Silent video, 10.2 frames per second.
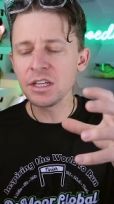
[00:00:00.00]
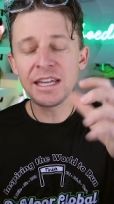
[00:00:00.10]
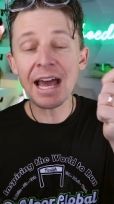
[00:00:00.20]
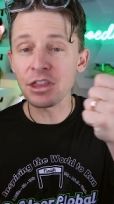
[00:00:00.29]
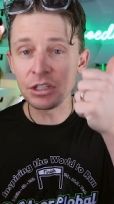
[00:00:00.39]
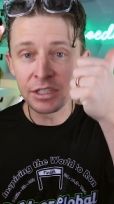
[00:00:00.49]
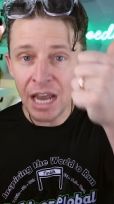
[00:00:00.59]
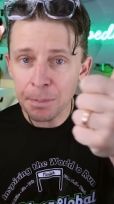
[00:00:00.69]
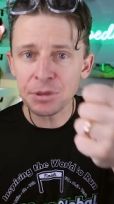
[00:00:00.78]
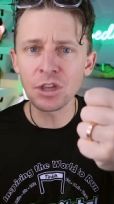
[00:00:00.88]
Yeah, the
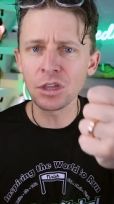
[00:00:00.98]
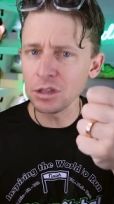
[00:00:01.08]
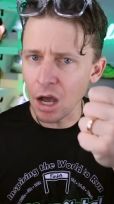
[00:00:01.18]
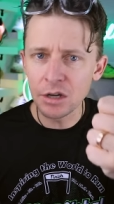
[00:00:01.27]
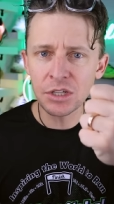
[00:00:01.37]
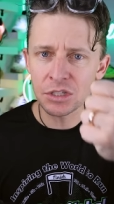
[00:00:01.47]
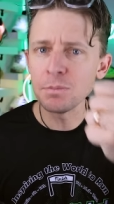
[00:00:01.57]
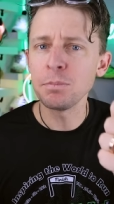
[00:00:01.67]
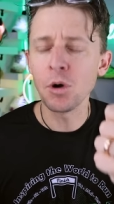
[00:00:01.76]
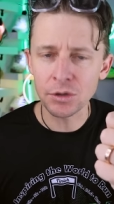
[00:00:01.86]
depth of the lugs is
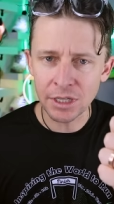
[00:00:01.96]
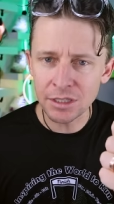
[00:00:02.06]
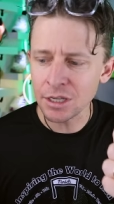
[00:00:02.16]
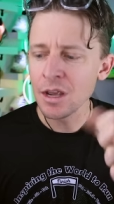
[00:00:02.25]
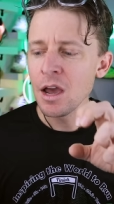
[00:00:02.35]
important,